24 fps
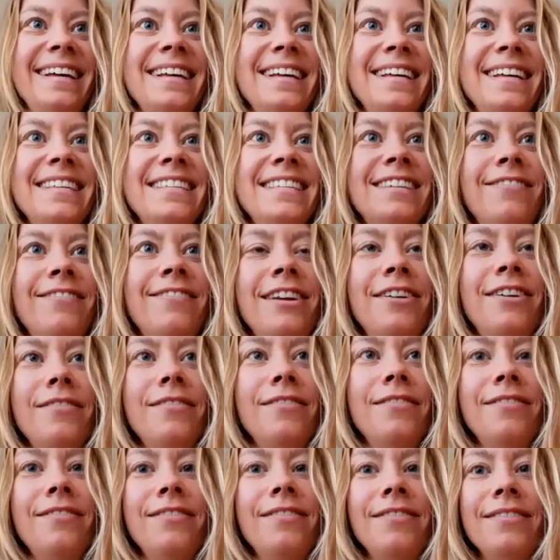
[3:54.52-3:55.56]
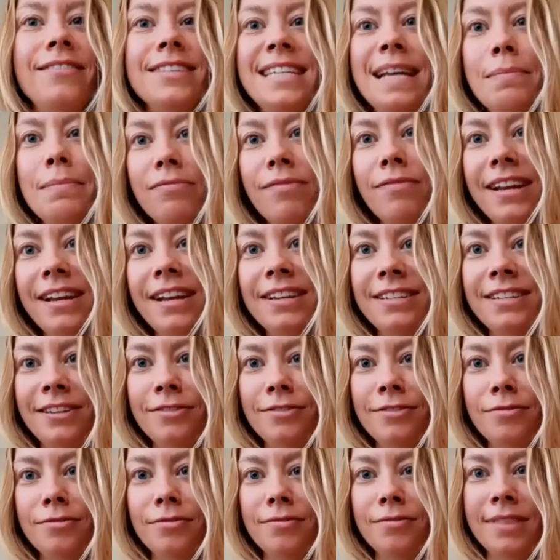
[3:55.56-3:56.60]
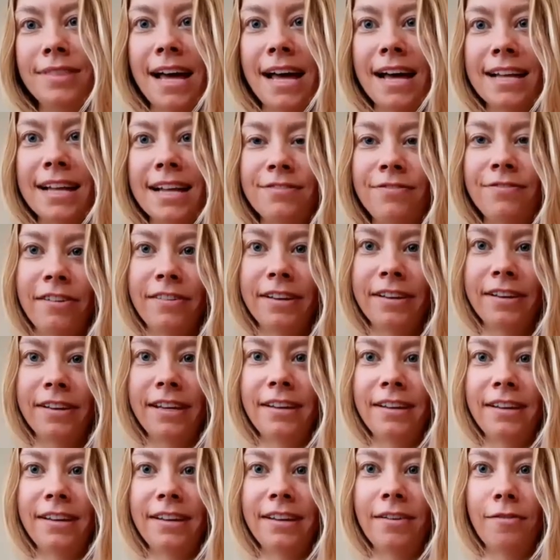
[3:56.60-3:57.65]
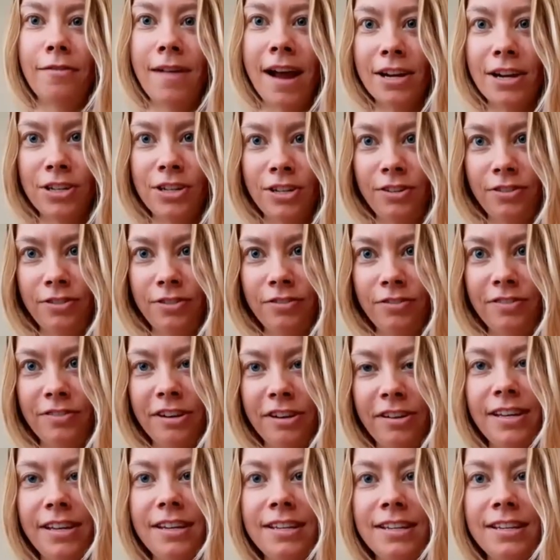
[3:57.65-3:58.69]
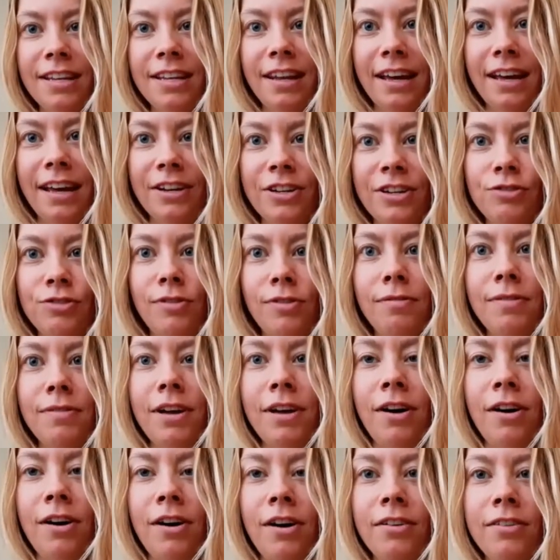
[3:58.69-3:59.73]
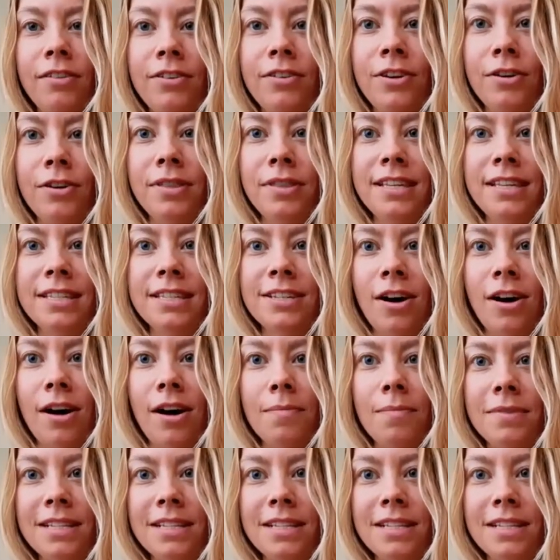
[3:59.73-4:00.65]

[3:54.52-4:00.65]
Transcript: so we know step one and two, that's very rational, very intellectual. We all know these common